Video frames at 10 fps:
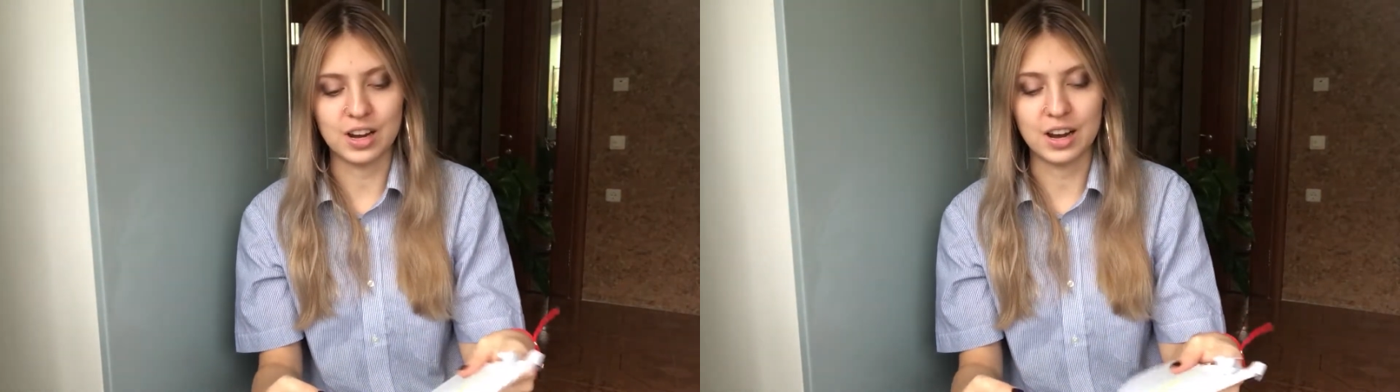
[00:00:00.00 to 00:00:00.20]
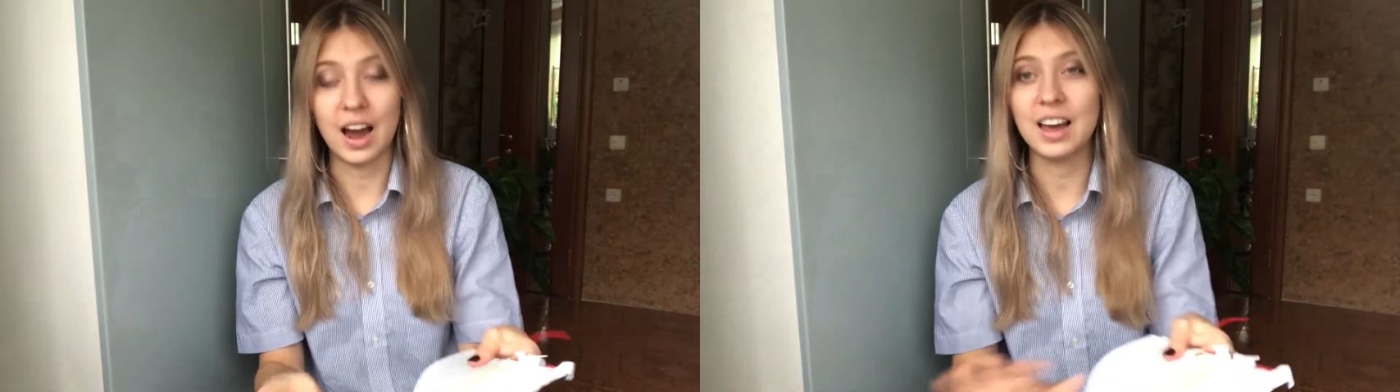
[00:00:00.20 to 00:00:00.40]

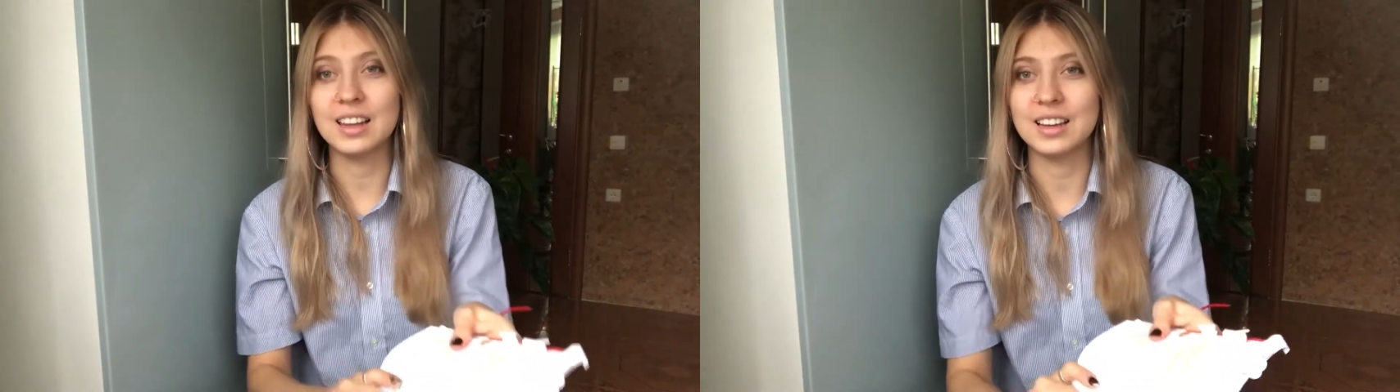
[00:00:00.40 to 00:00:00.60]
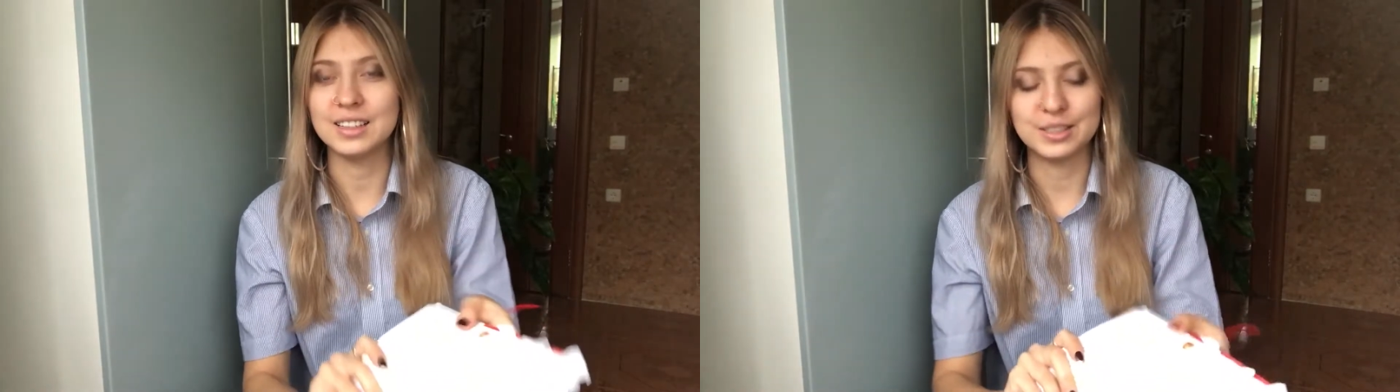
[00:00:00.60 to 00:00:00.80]

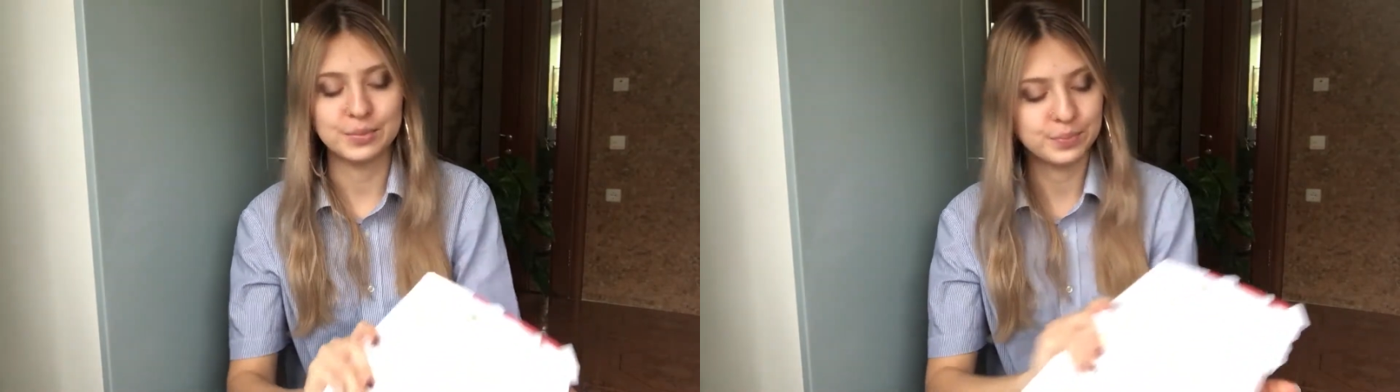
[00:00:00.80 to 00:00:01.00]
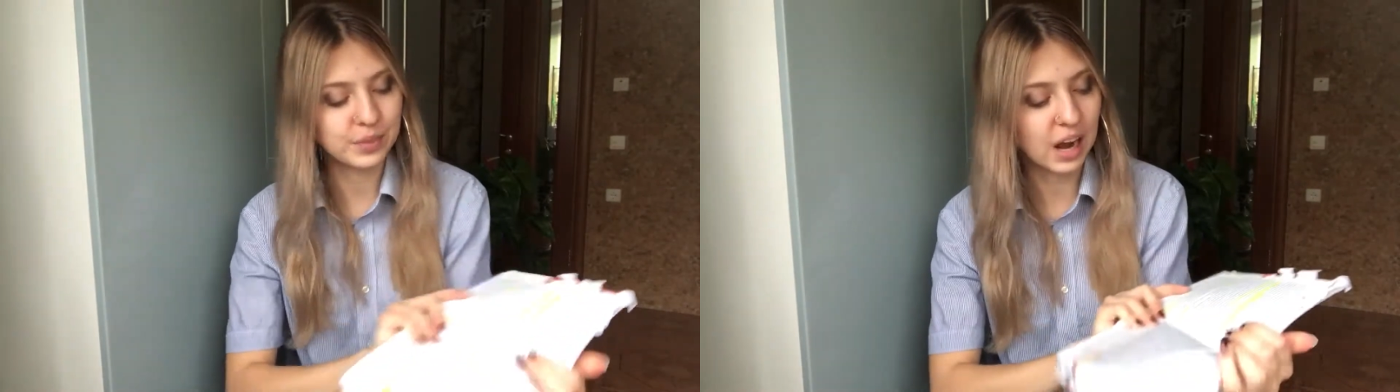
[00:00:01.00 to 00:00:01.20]

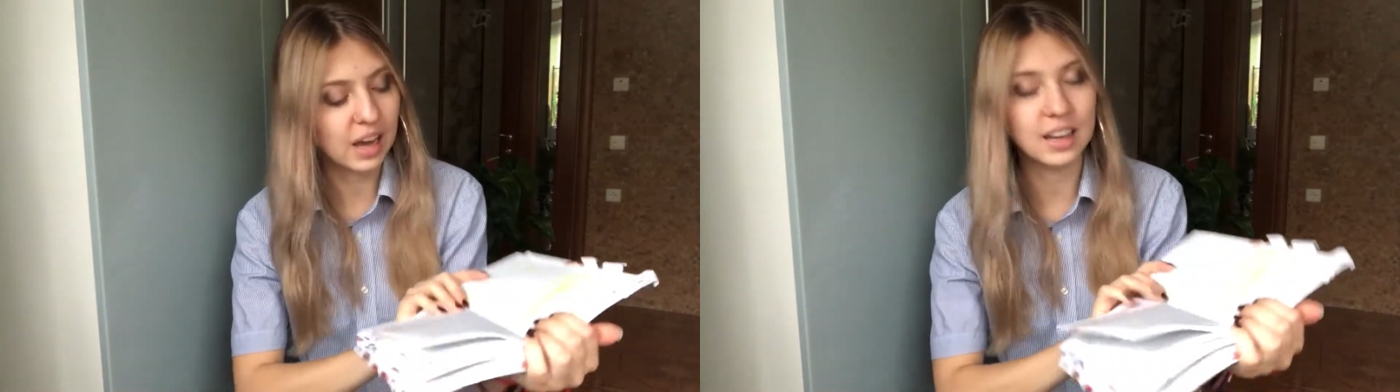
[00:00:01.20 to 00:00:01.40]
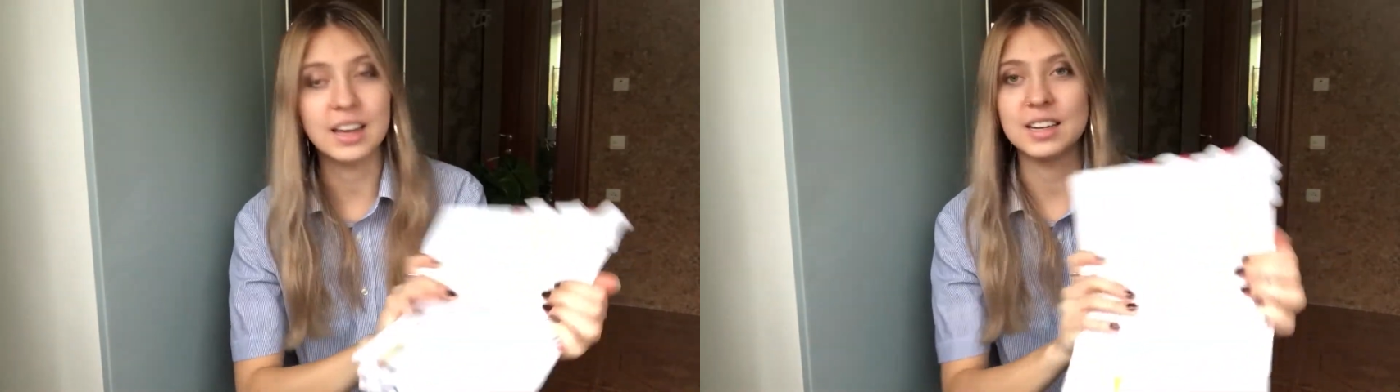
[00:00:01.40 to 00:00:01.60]

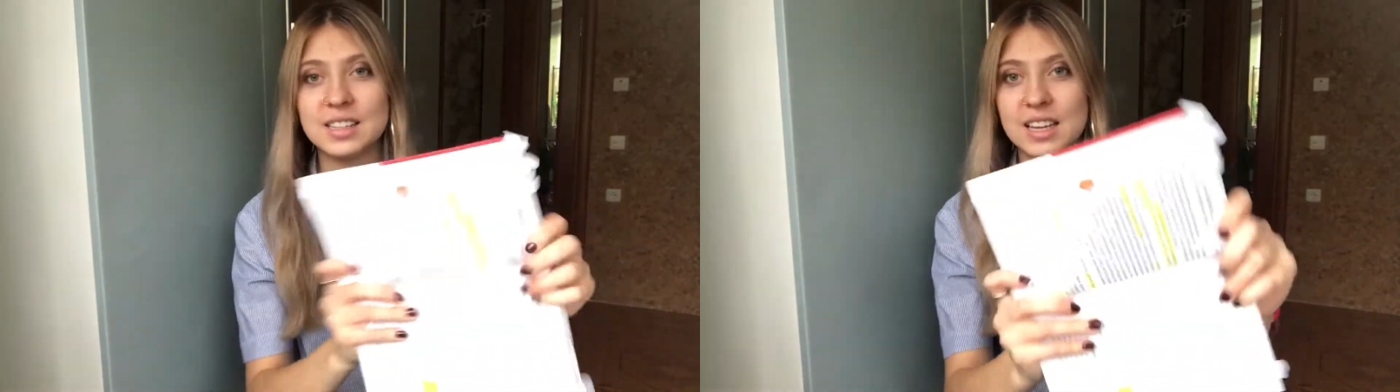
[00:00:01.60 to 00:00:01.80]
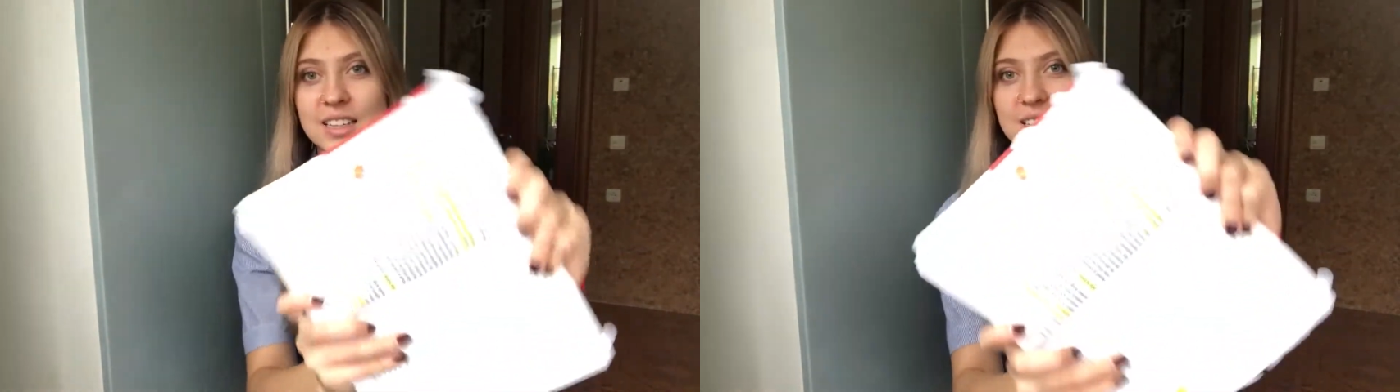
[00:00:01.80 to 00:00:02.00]
highlighted
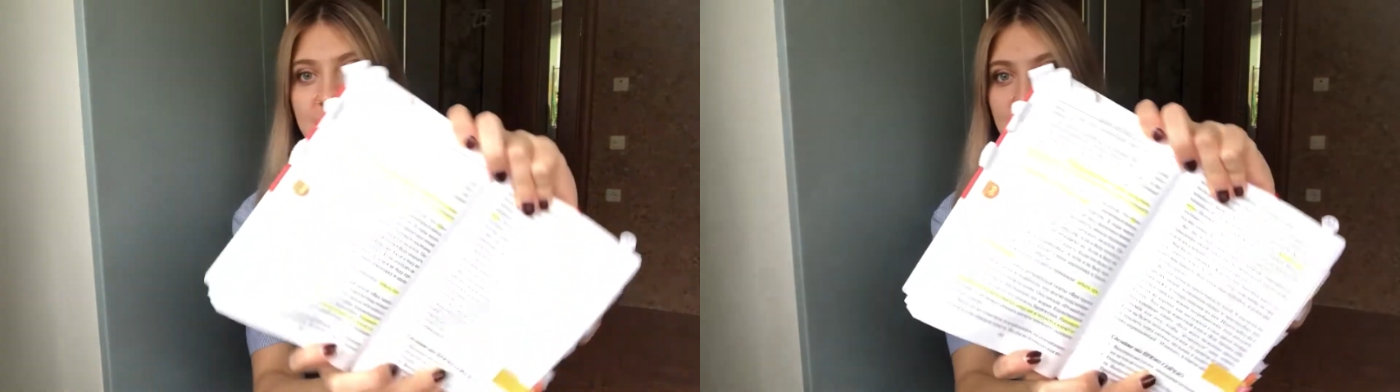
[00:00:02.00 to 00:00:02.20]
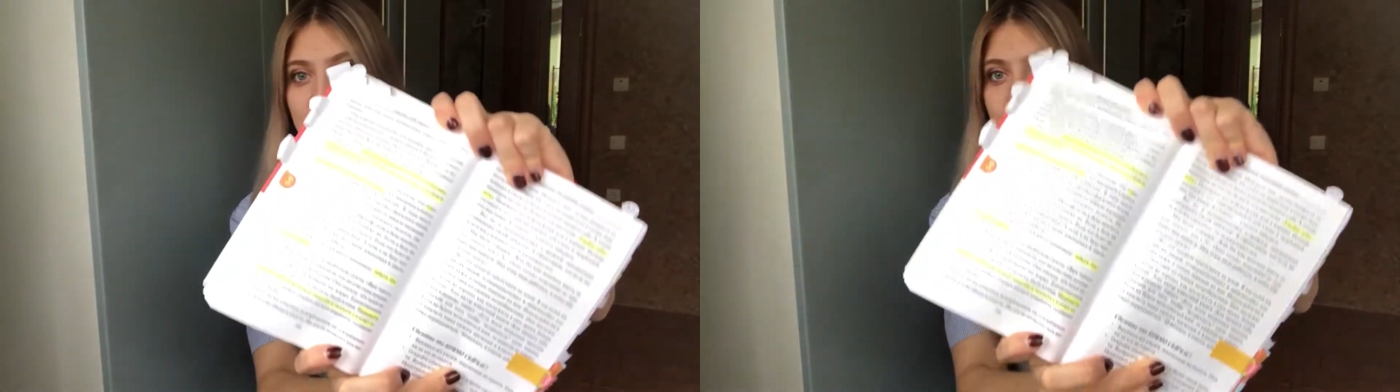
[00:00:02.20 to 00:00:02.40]

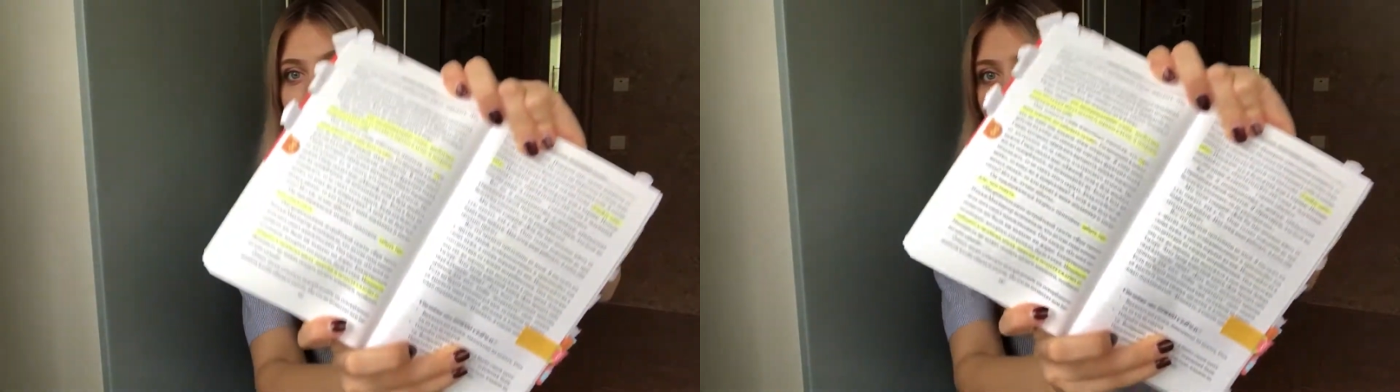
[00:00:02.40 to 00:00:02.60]
sentences,